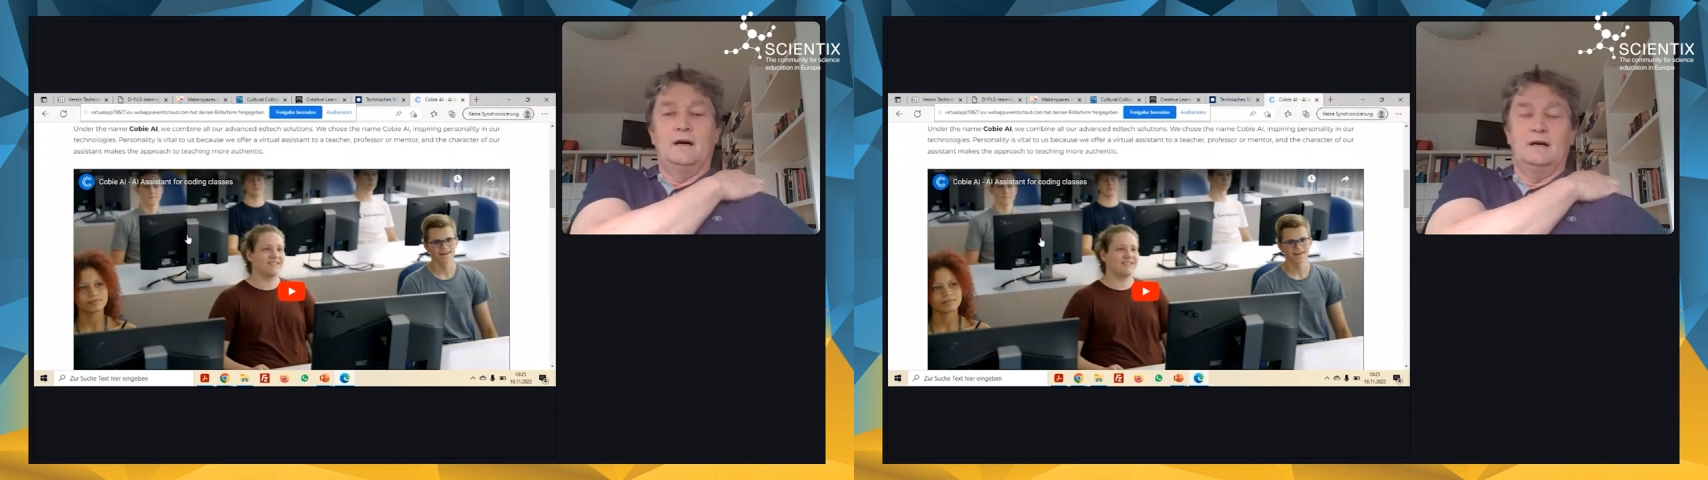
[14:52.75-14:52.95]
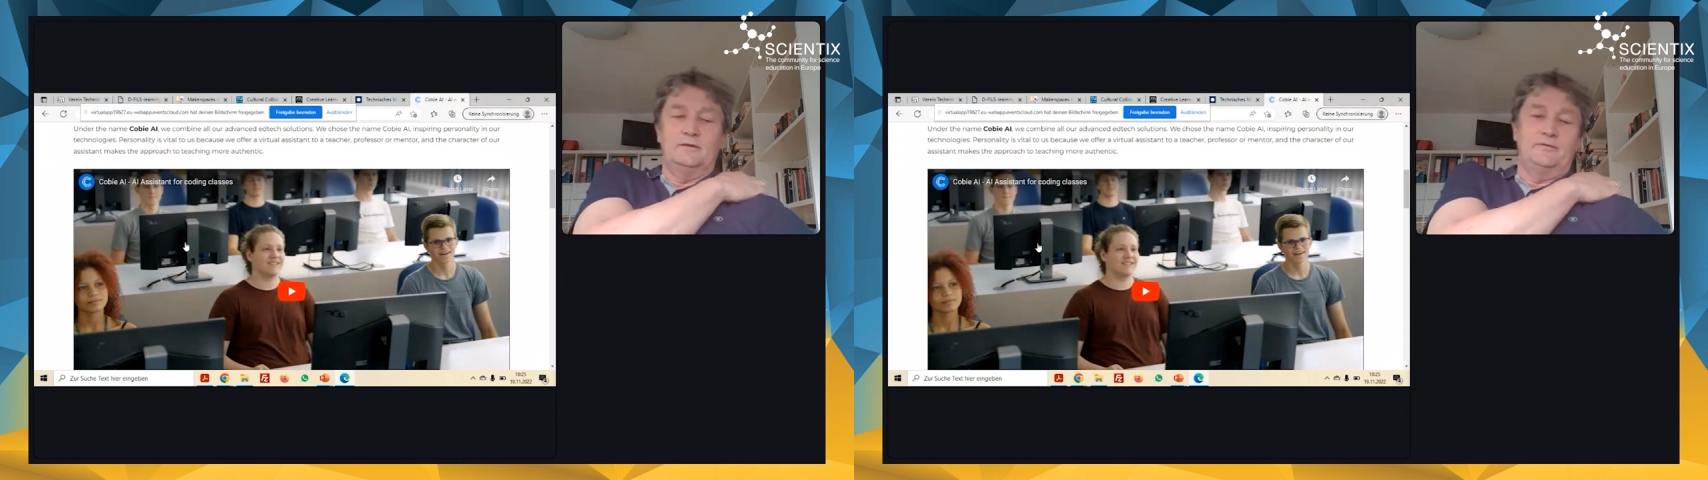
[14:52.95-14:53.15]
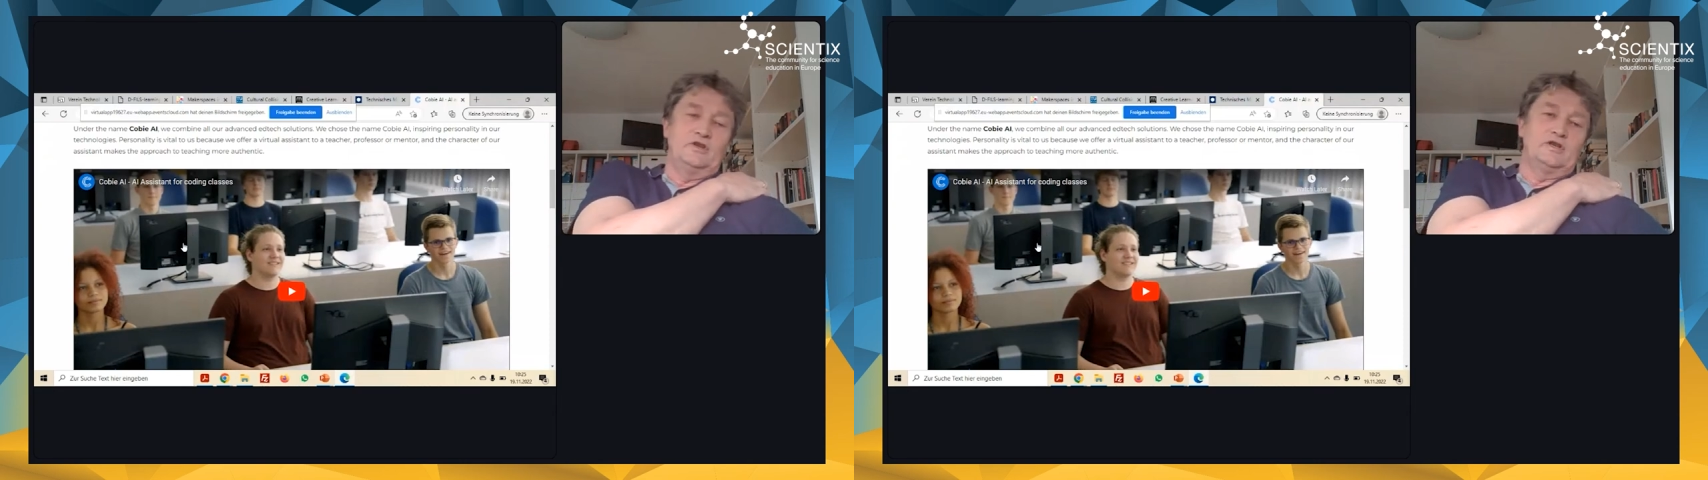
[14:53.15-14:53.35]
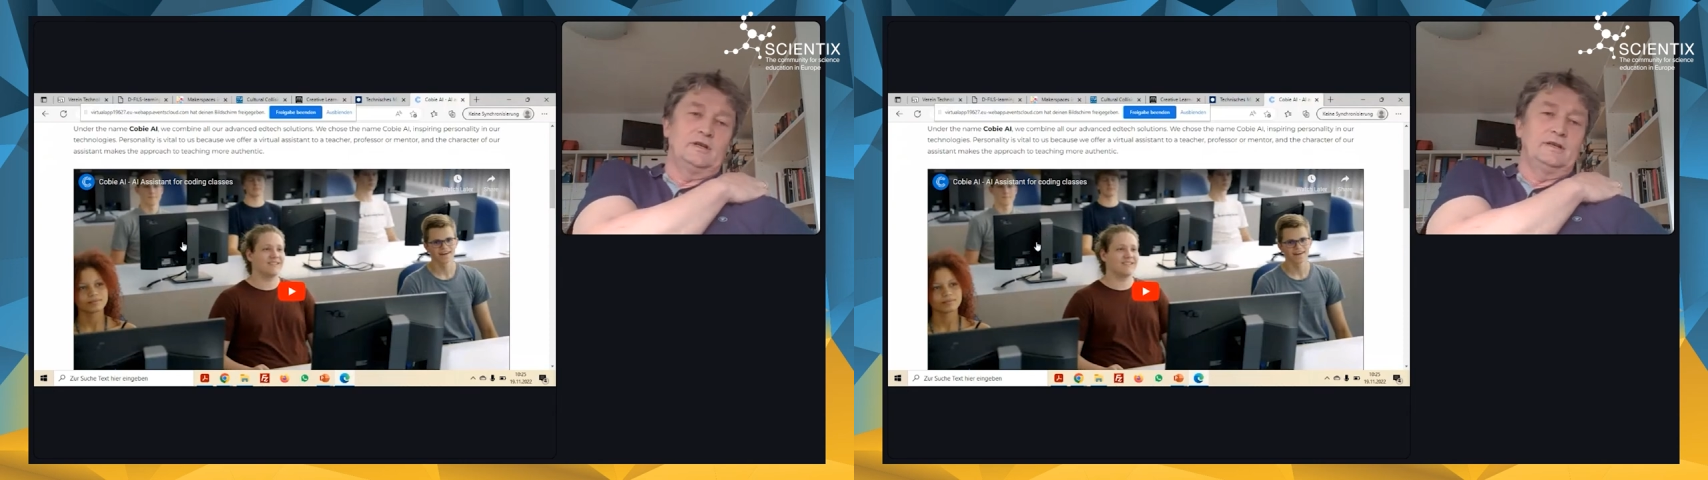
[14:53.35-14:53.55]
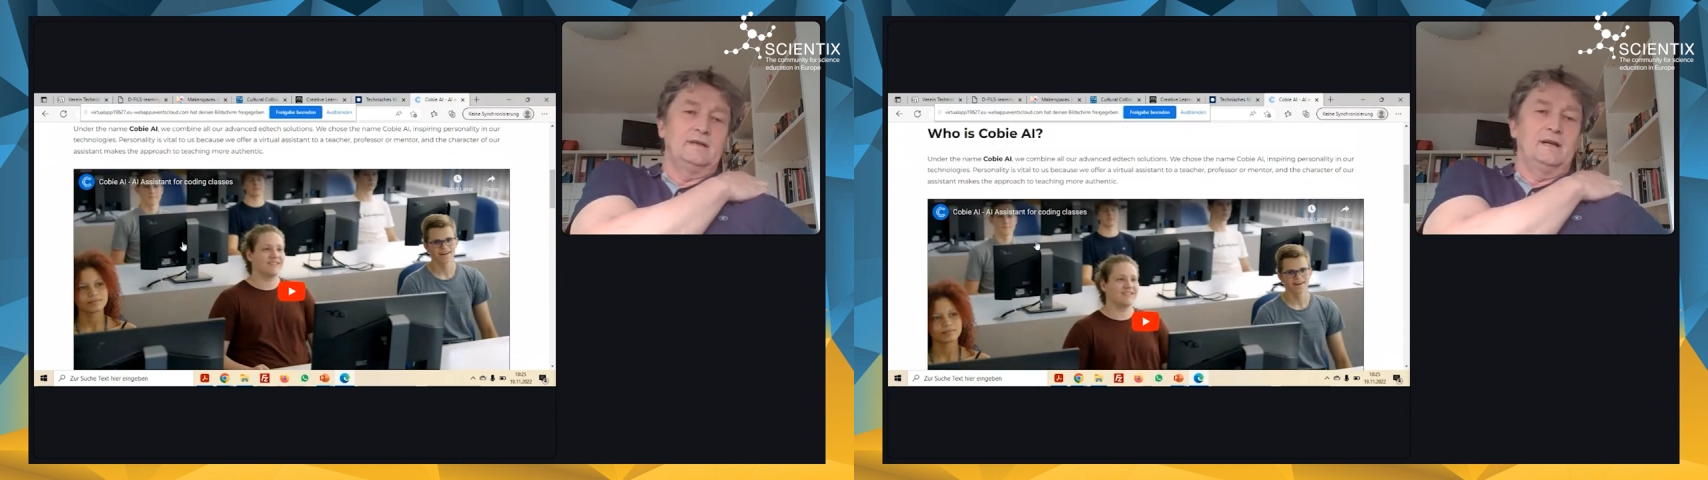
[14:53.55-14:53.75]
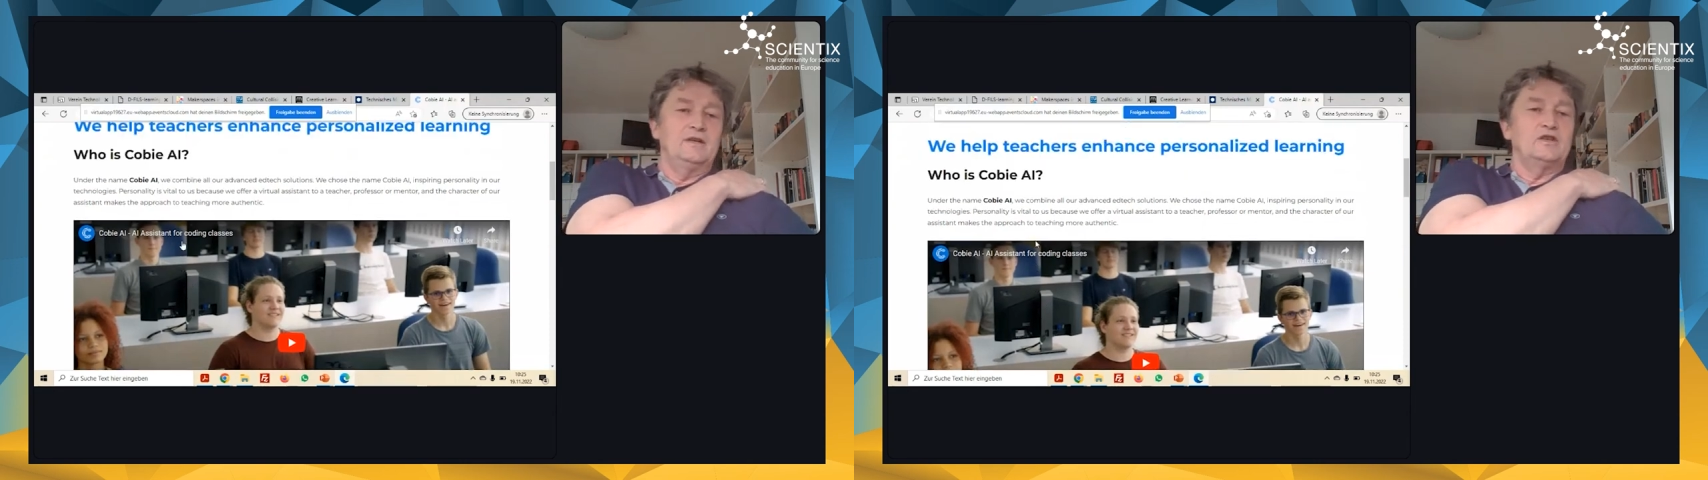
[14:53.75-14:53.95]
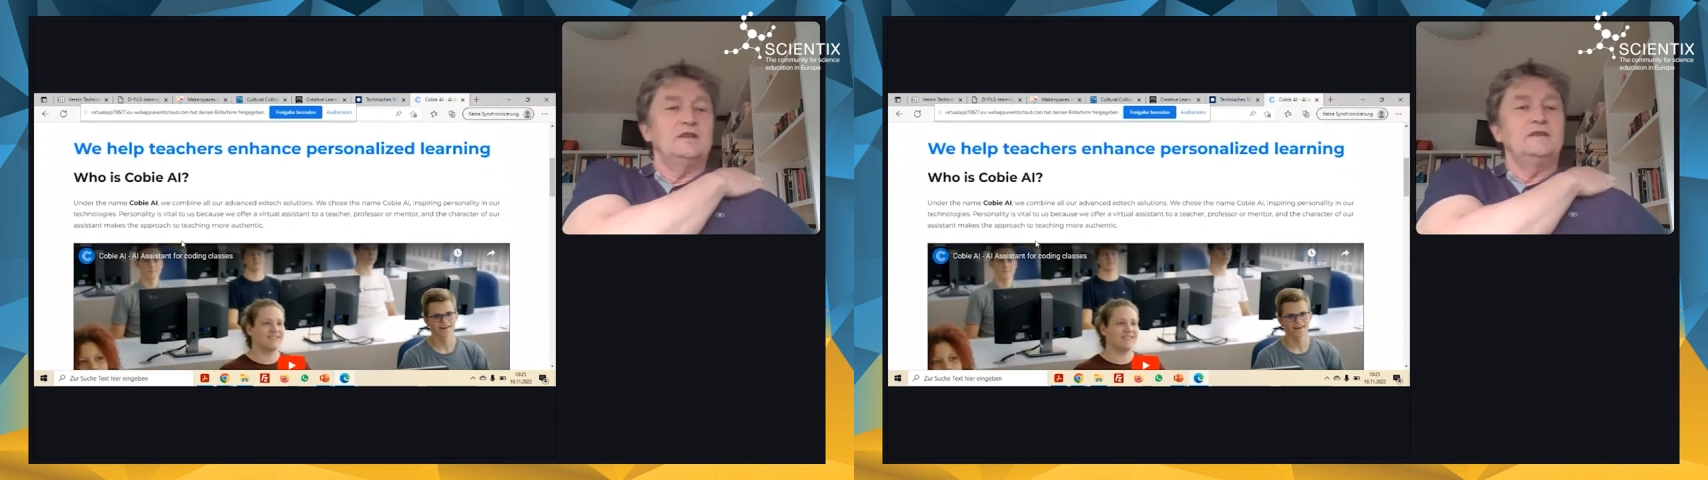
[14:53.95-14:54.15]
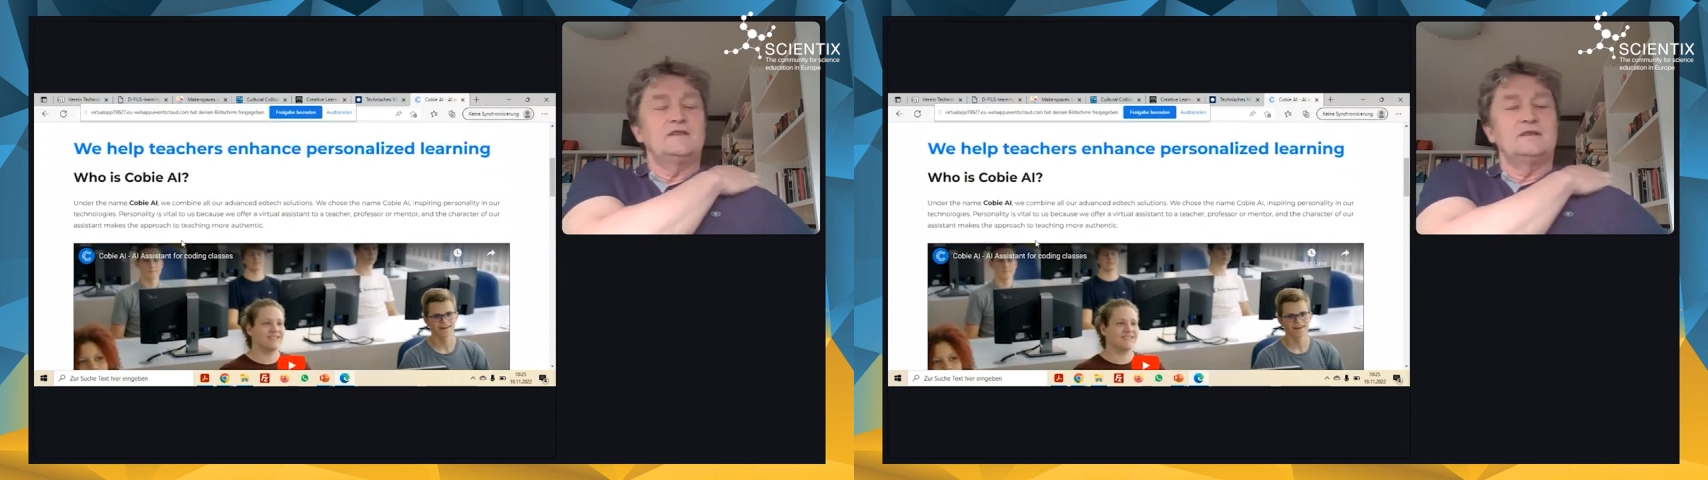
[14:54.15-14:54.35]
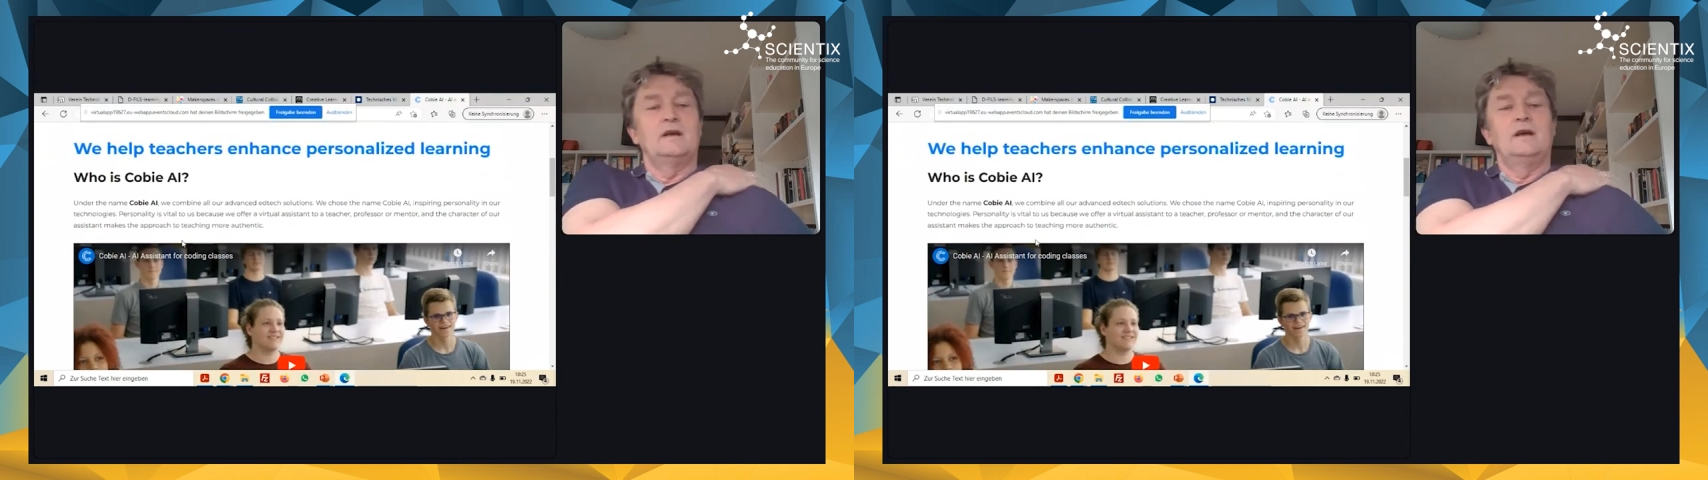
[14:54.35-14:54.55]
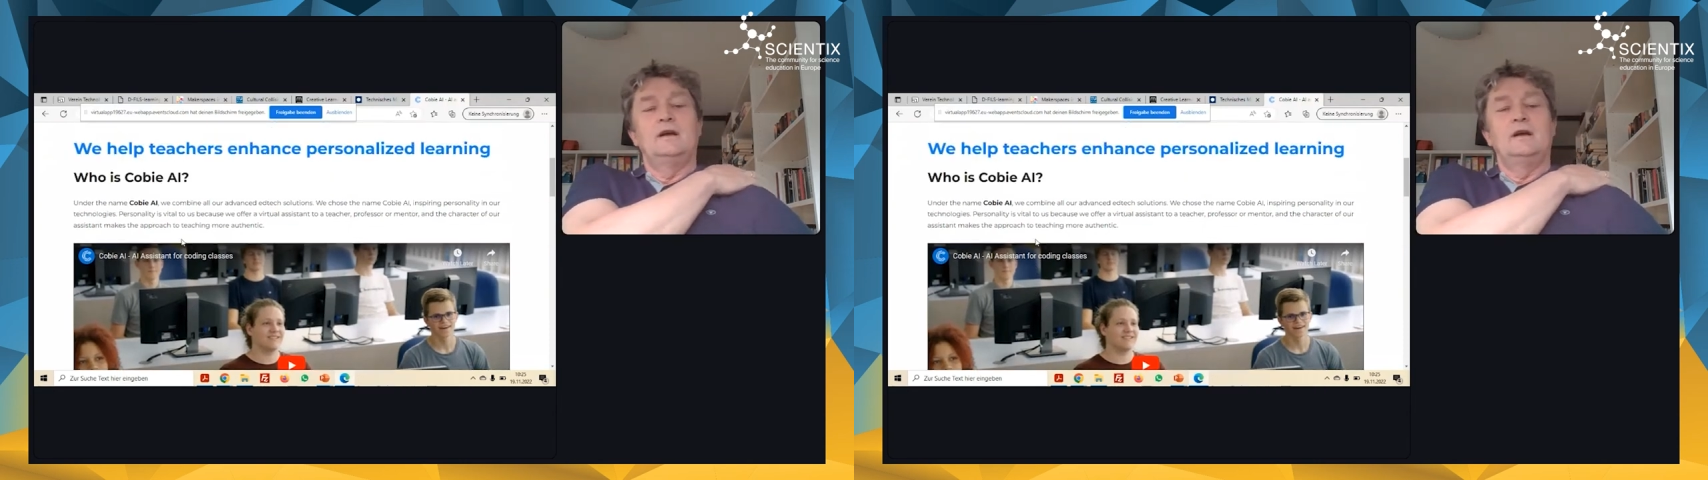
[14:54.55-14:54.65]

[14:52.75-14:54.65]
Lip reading: artificial intelligence